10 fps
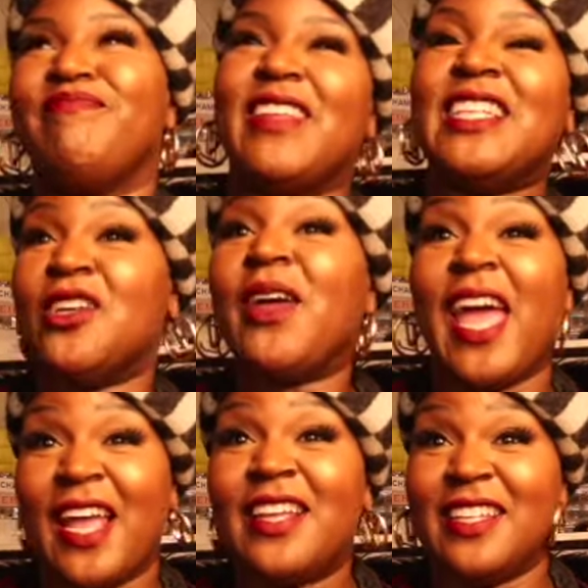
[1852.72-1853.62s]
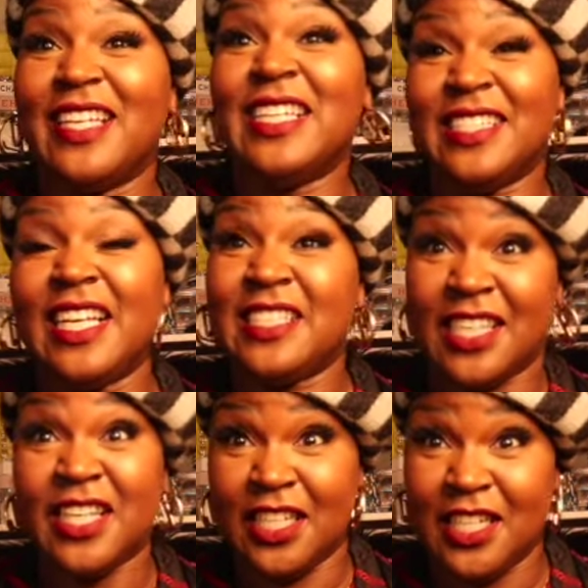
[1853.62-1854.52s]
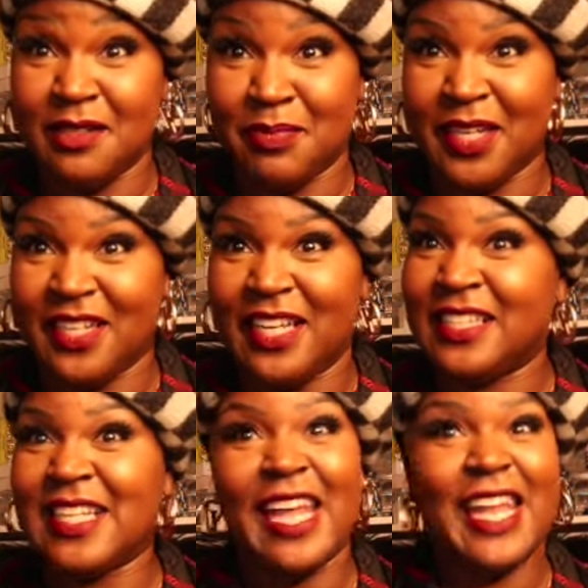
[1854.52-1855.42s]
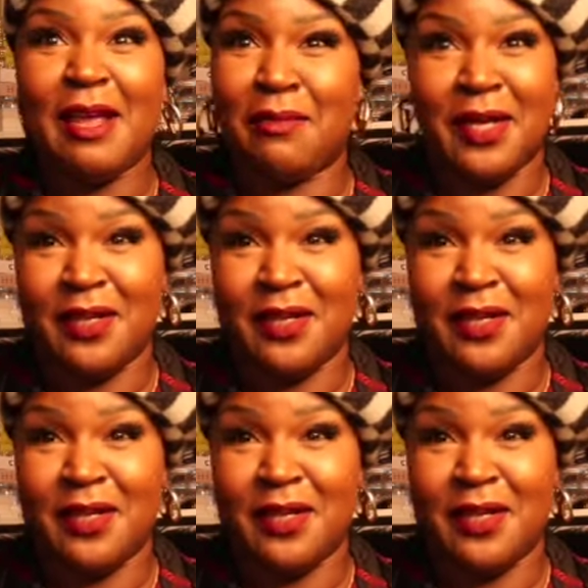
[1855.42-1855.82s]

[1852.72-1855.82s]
It's okay. It's good, but it's not like